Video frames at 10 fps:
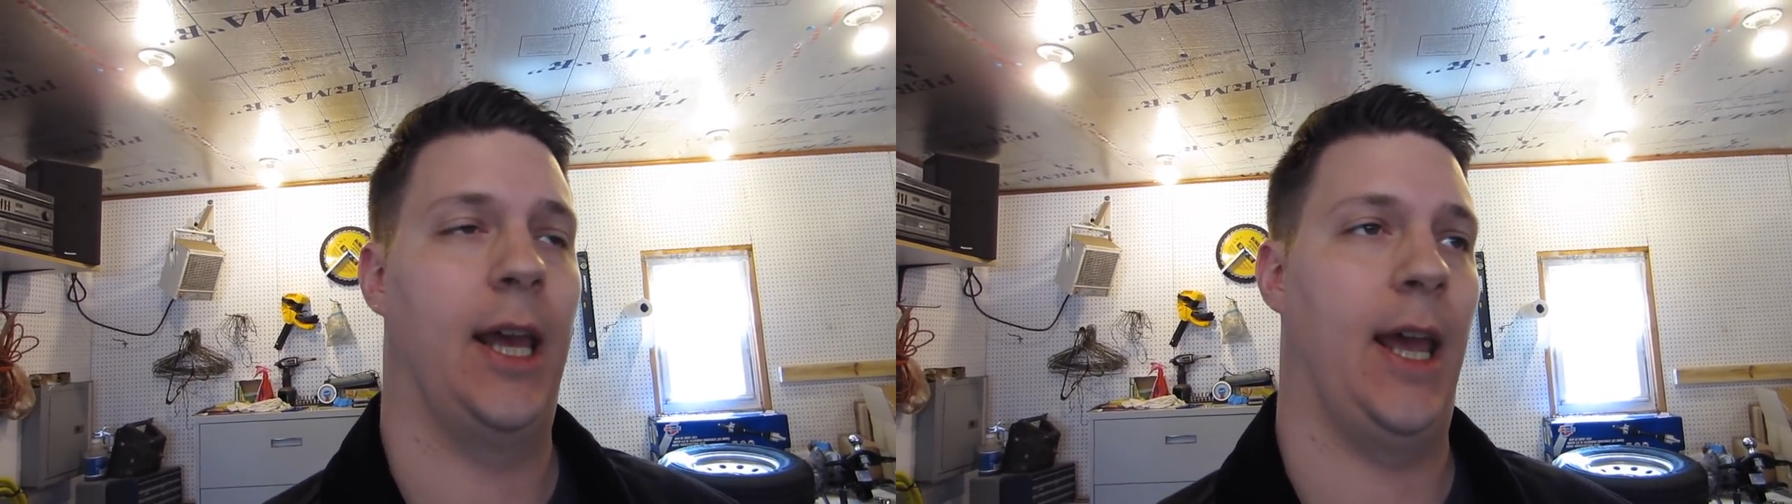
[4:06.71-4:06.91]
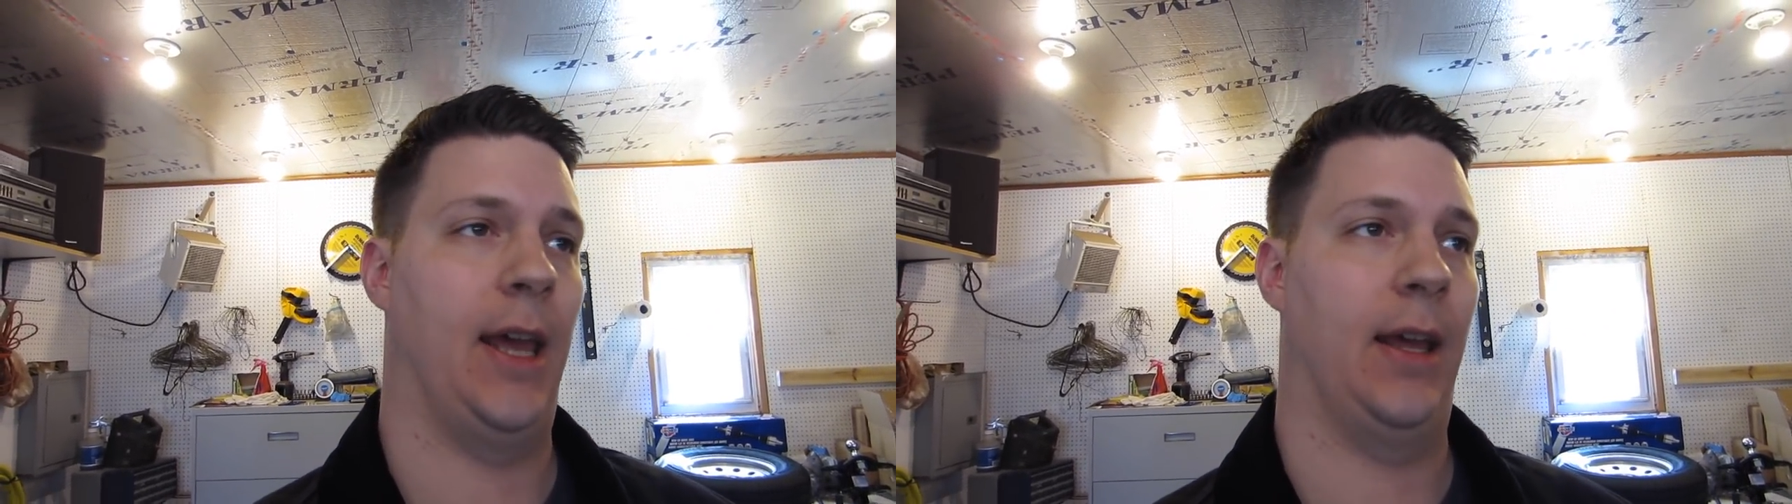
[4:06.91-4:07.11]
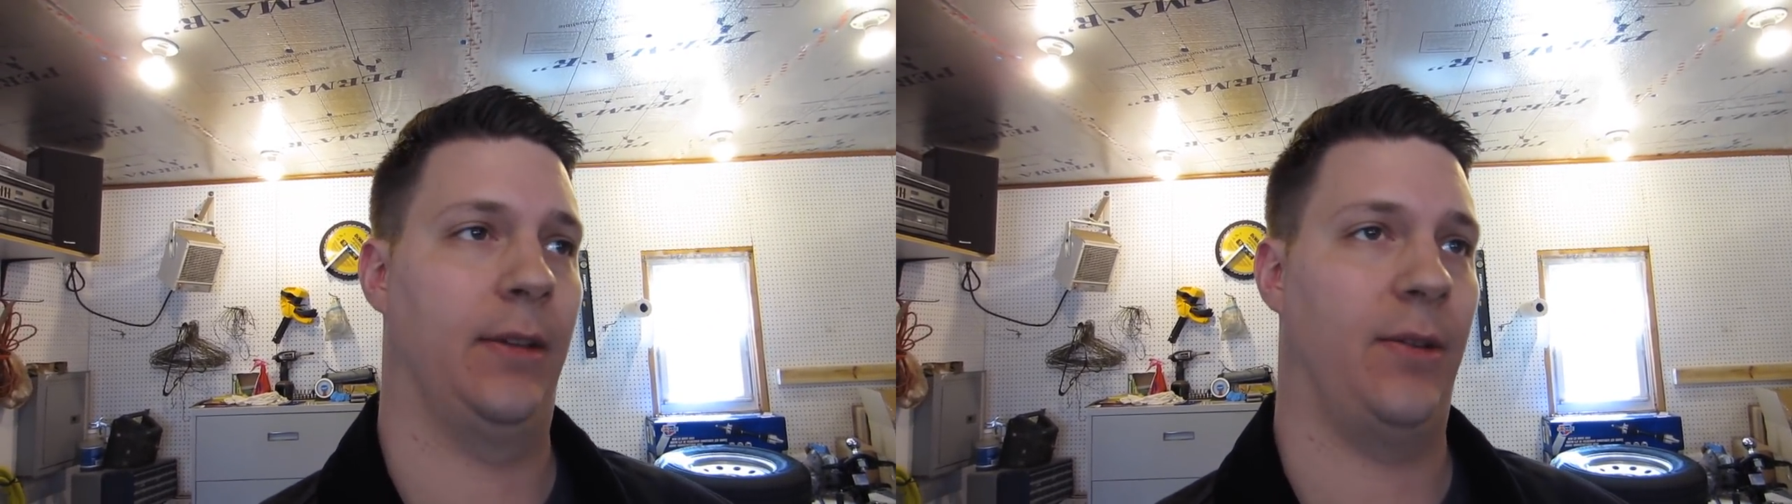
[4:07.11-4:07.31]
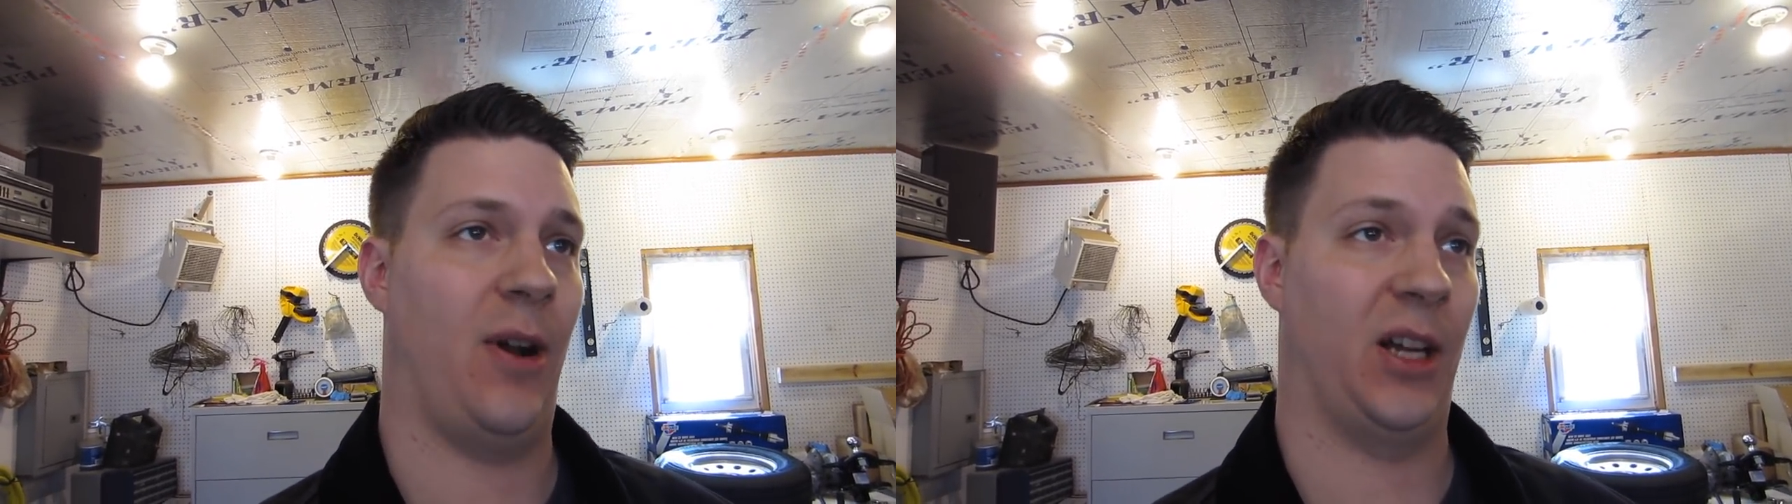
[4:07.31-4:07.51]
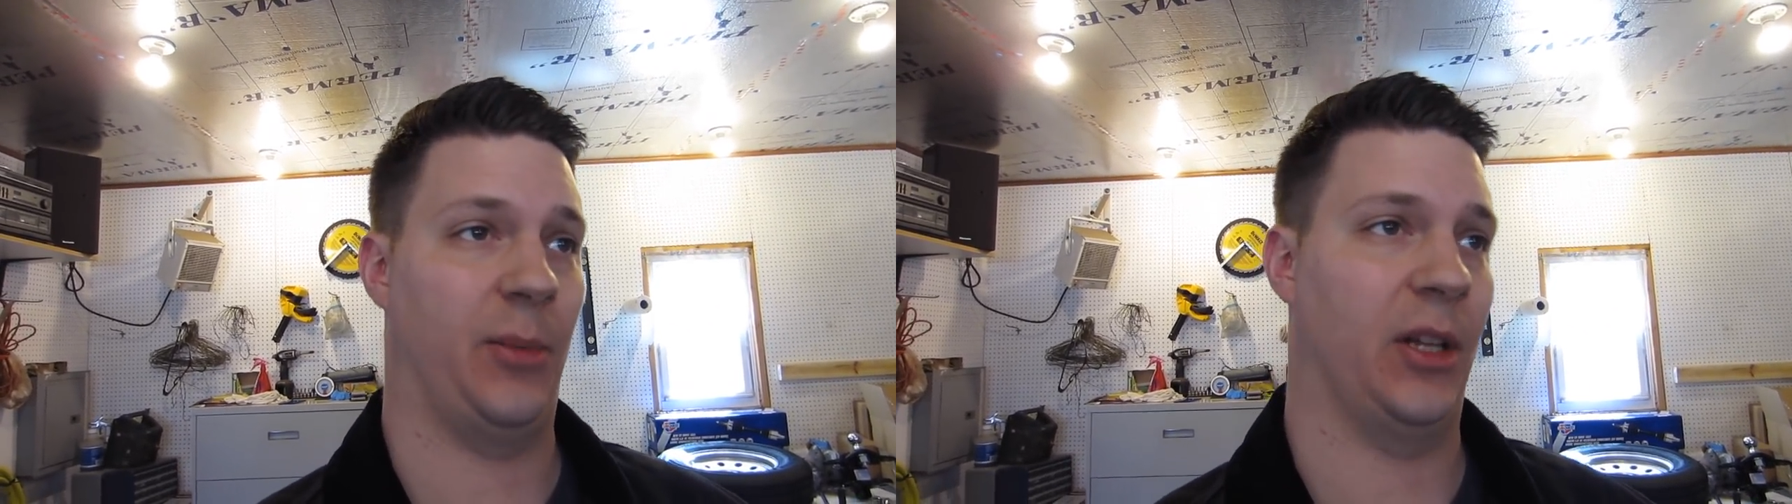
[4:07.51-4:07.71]
and
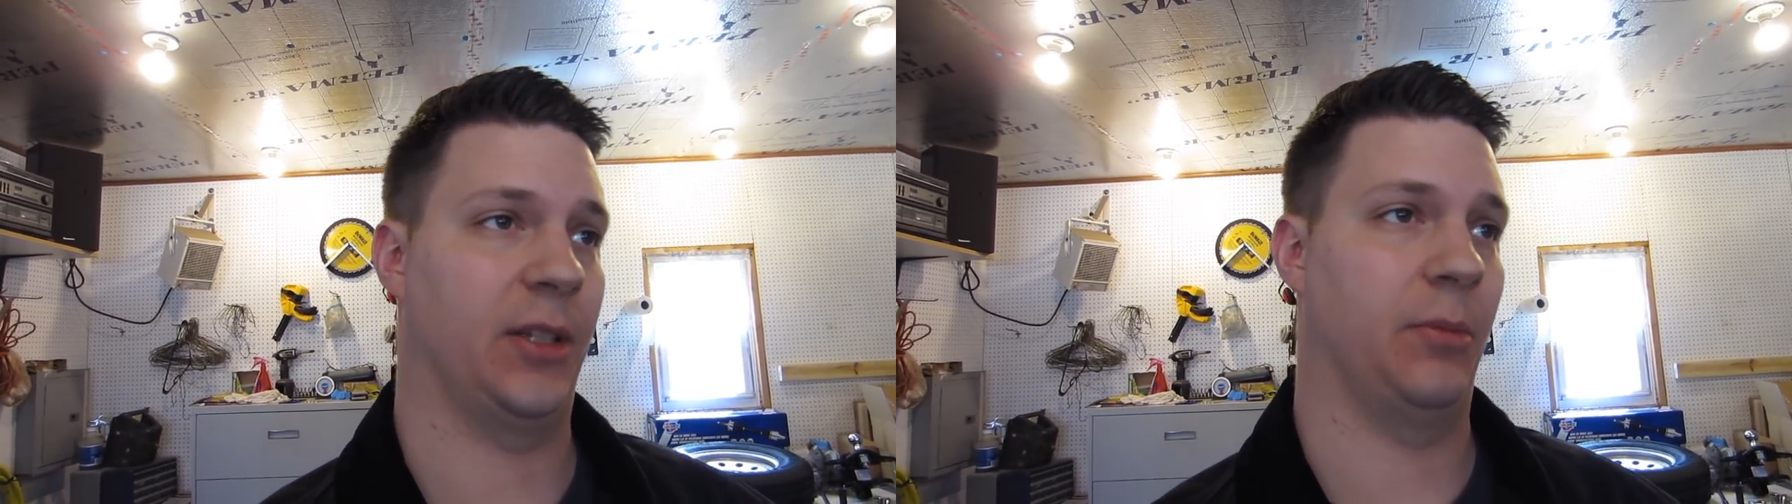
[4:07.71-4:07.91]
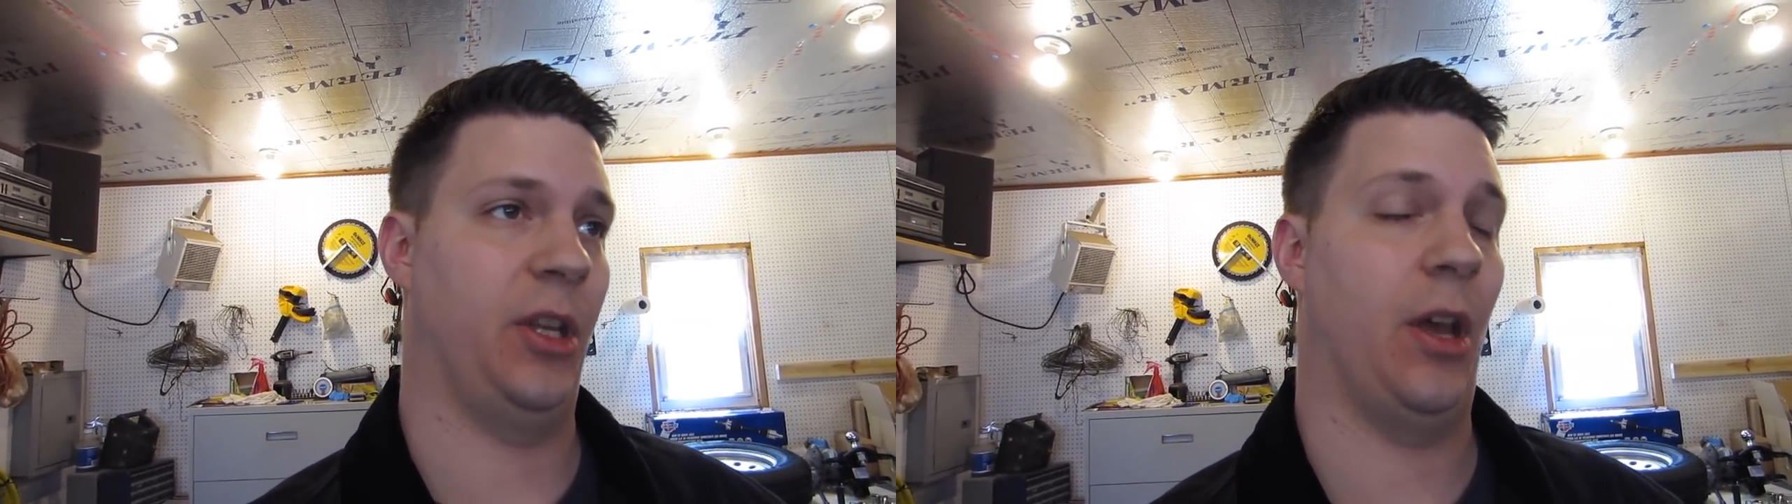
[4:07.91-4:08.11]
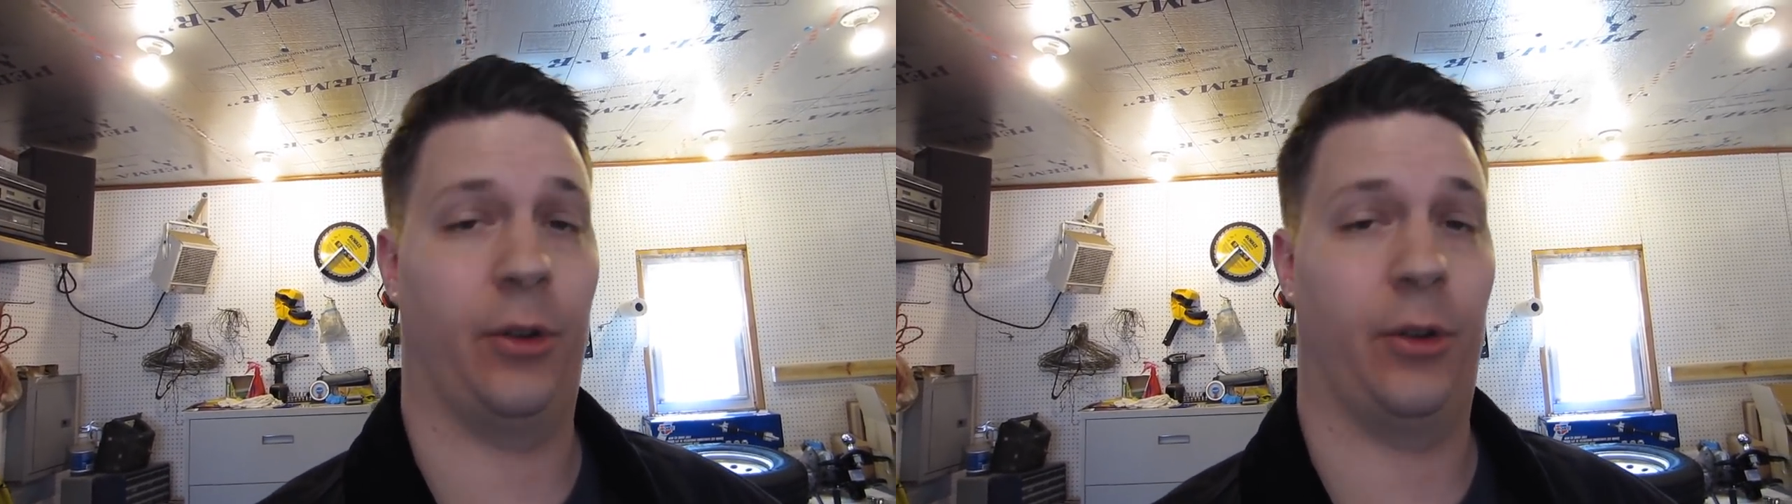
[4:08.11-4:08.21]
talking about some of the